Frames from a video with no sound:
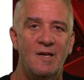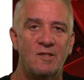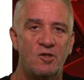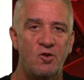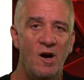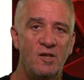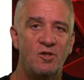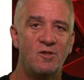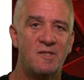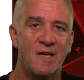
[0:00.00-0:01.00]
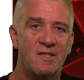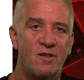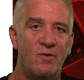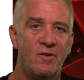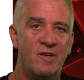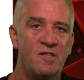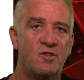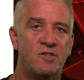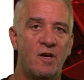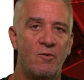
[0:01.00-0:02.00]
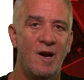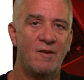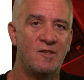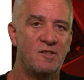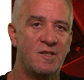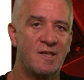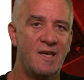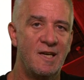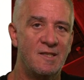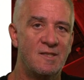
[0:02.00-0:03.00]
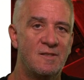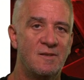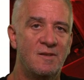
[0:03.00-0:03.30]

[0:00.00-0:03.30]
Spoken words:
So try and choose things that are of interest and relevant to the kids.